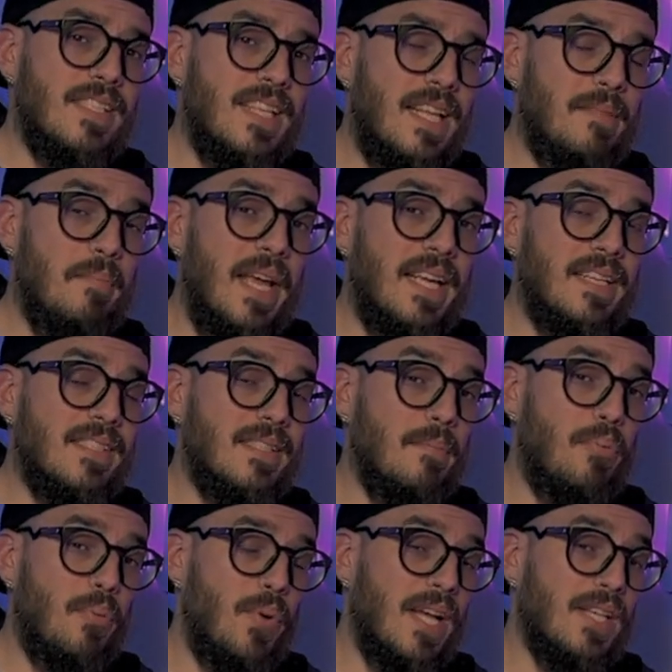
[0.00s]
that makes the
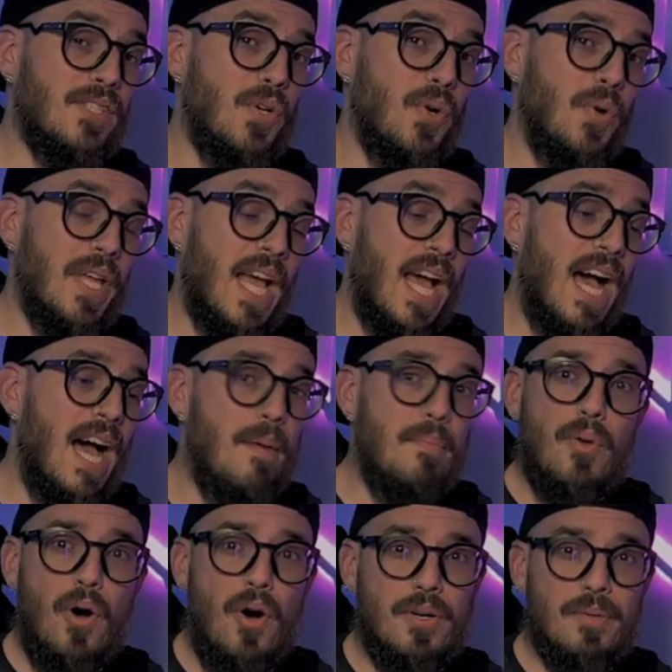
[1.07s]
price going up
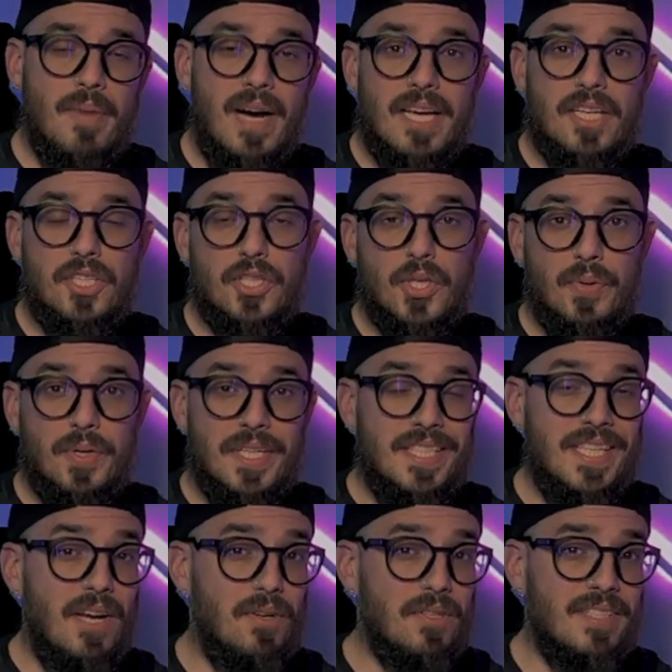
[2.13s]
on my Shoei
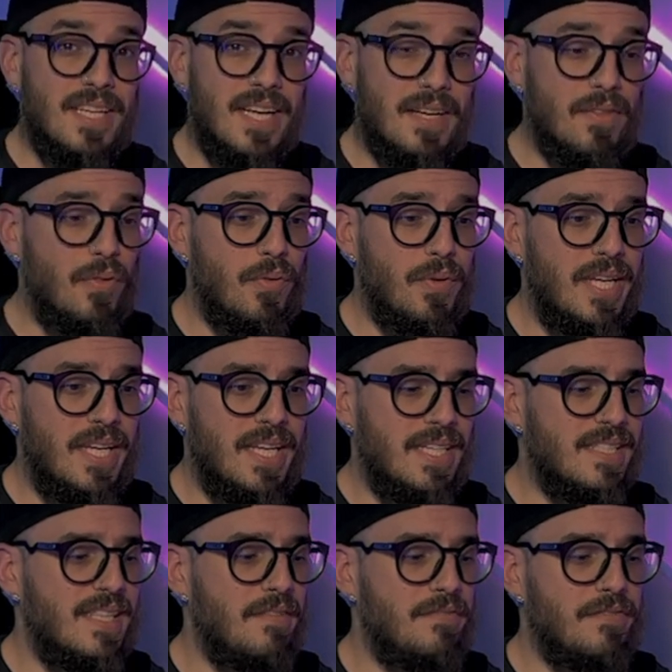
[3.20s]
Neotec 3 is
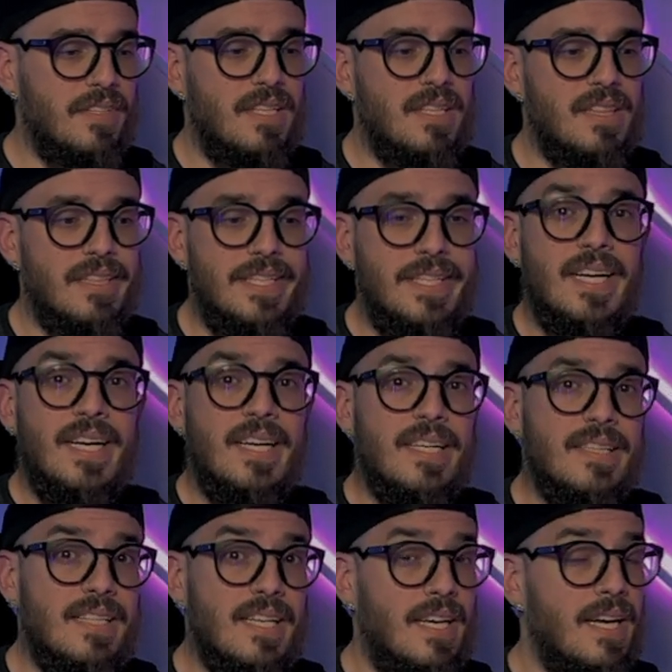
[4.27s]
definitely
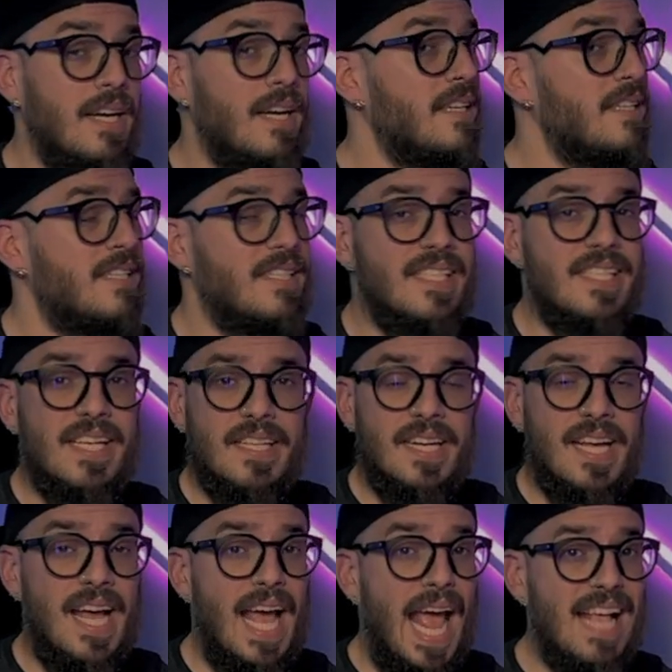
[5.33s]
the
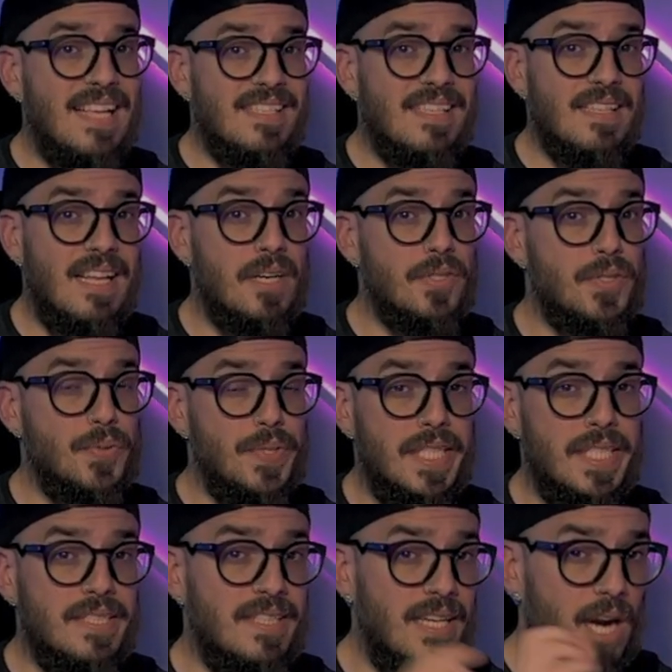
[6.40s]
Sena
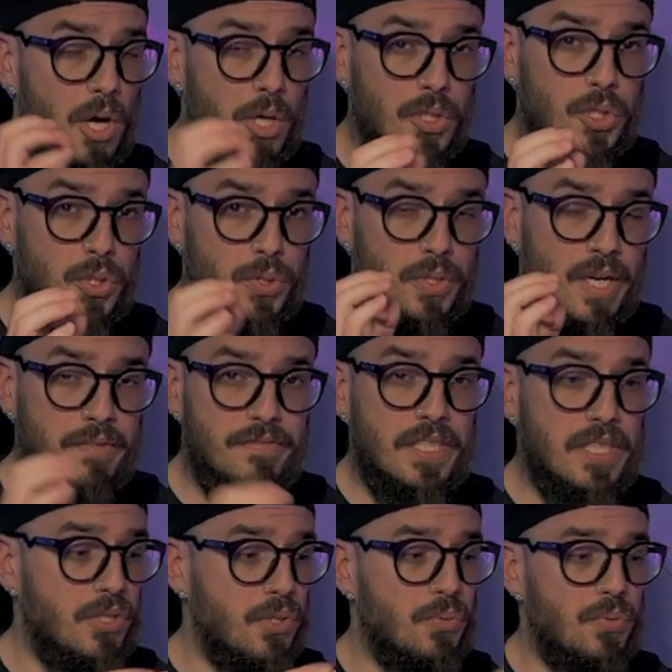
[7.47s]
SLR3 that I'll do a
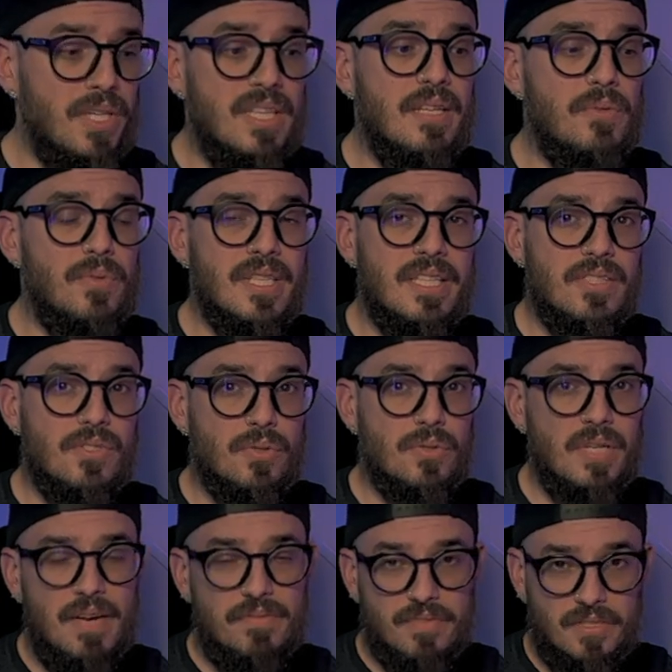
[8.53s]
video really
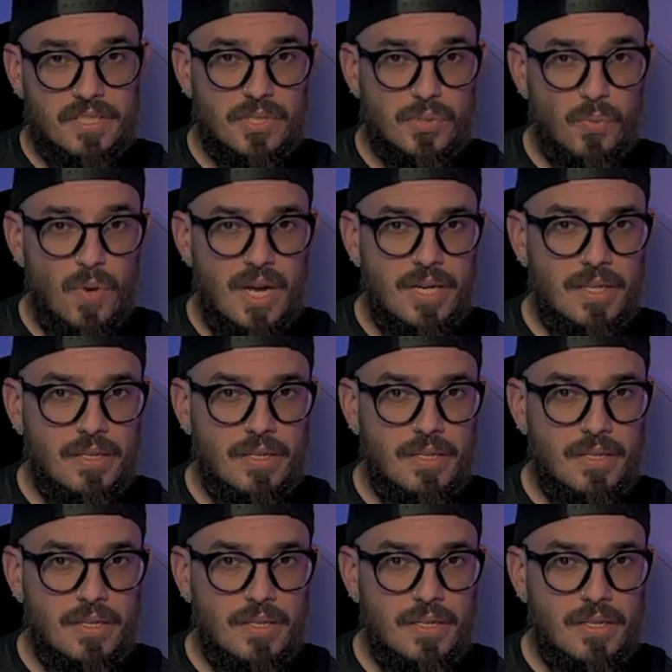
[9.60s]
soon after this one.